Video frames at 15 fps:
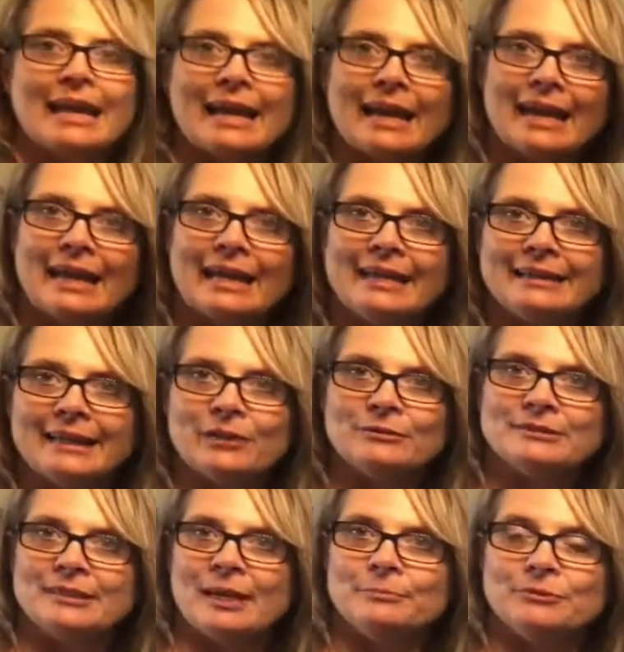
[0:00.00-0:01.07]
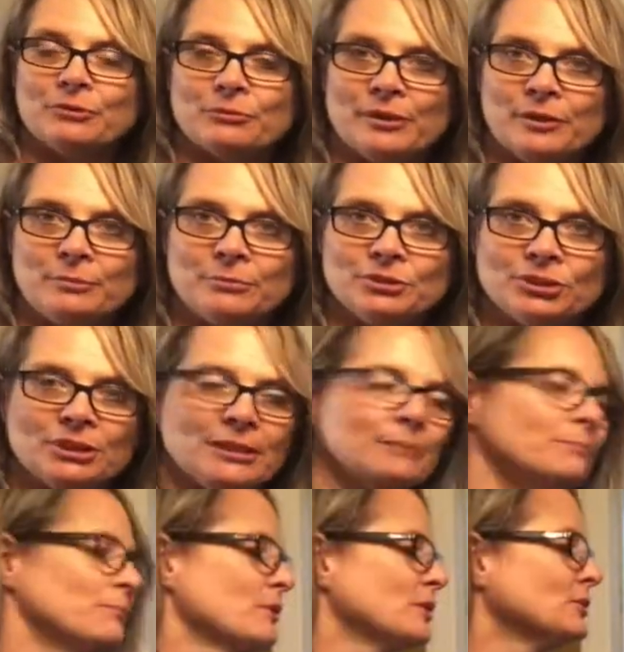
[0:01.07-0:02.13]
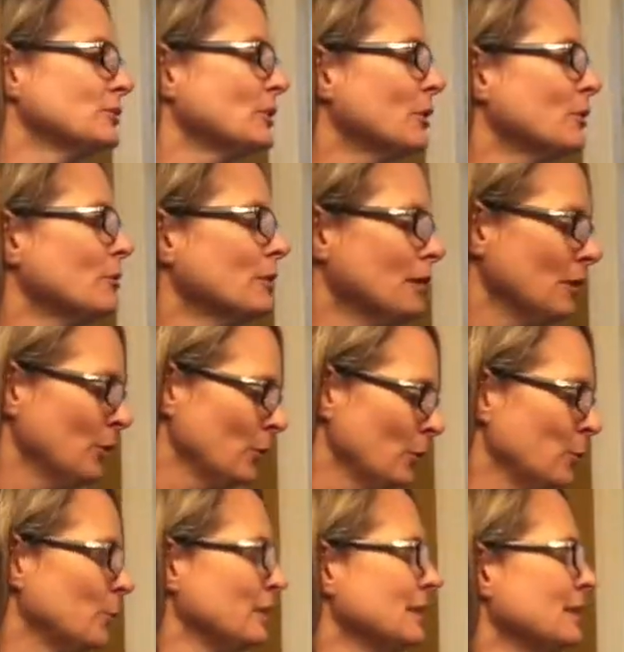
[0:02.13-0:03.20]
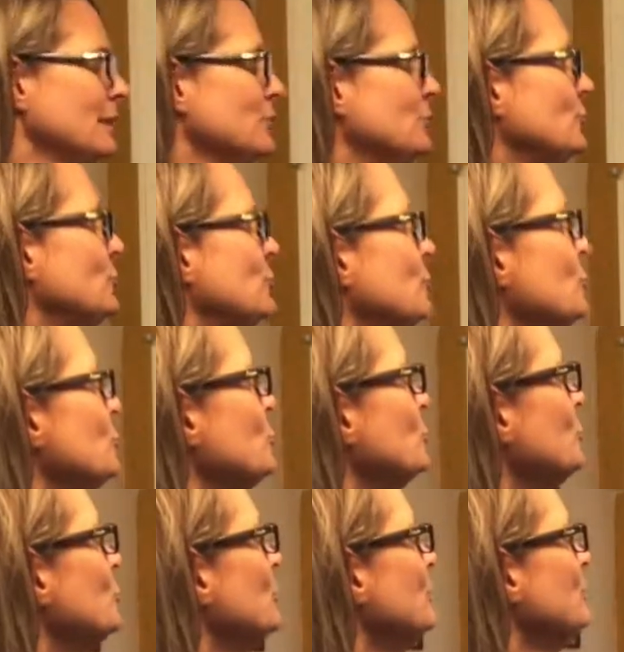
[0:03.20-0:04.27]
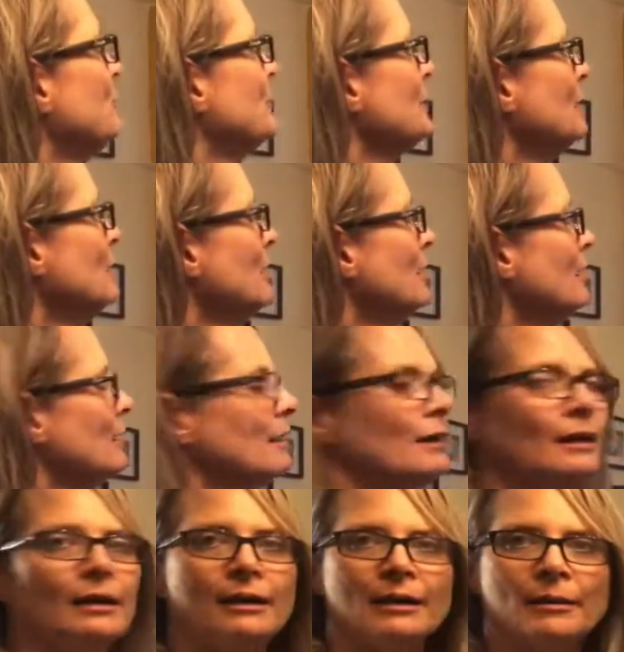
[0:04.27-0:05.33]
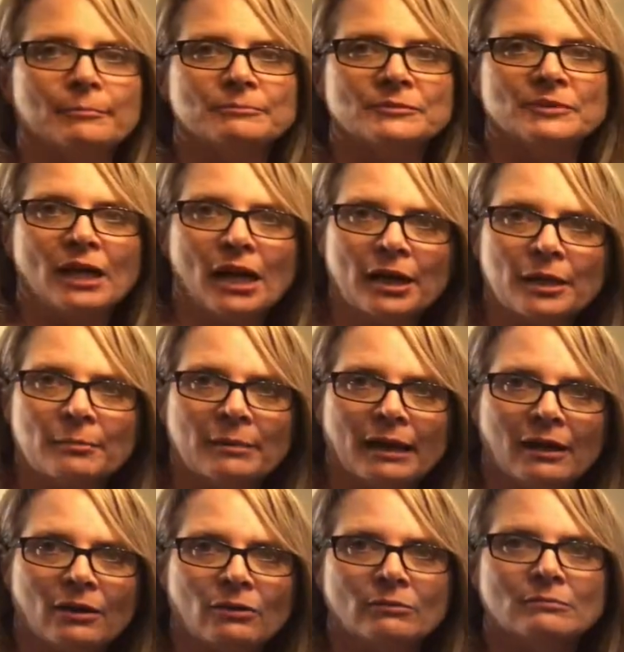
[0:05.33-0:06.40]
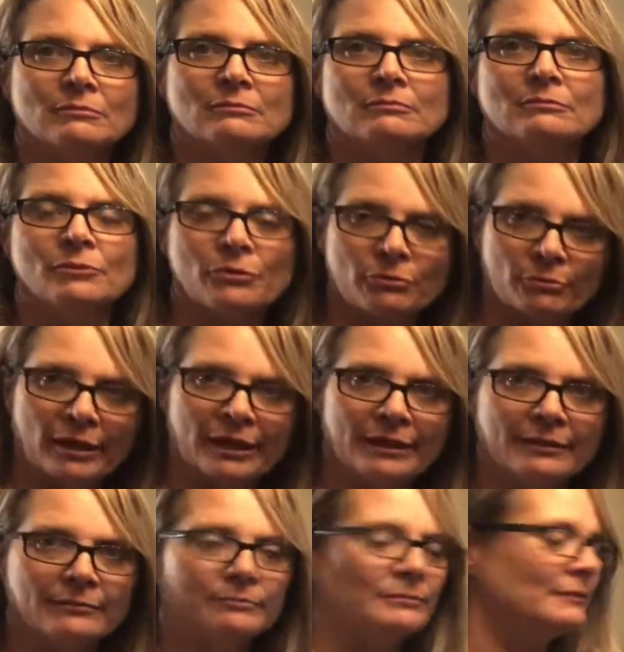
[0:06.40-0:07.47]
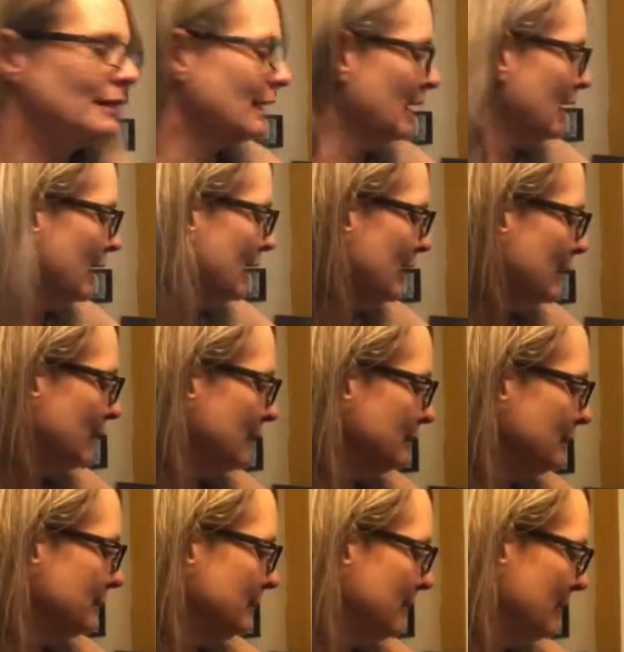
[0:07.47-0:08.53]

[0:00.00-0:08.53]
And now it's time to thread the machine. So we need to talk about thread and